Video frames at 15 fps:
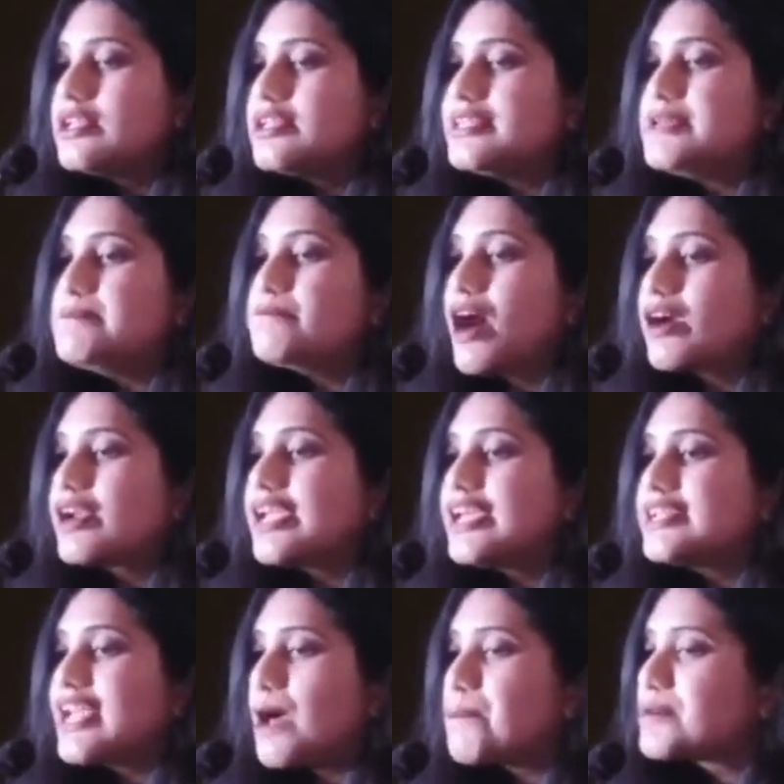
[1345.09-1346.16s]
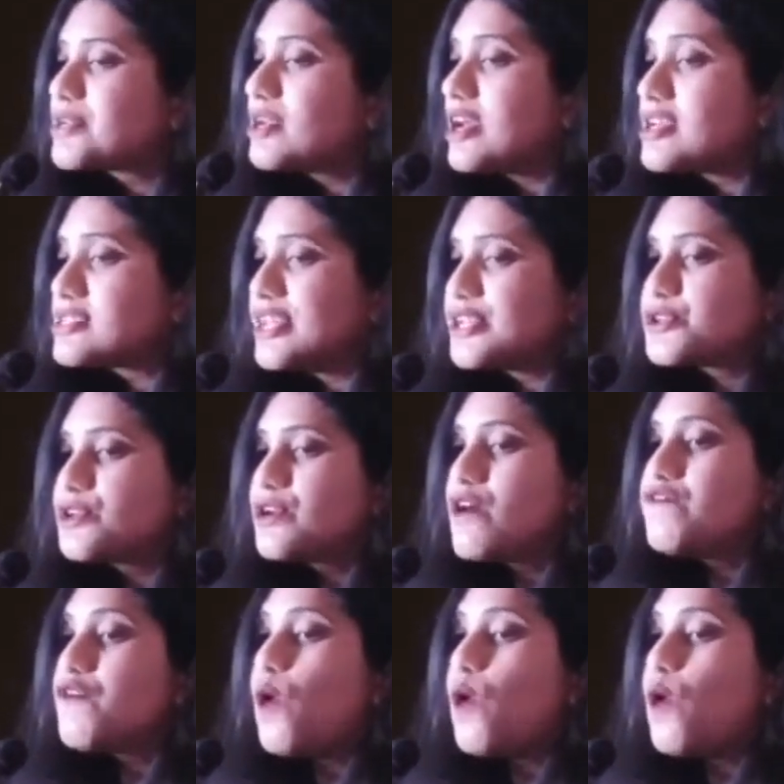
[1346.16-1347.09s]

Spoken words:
the market capitalization of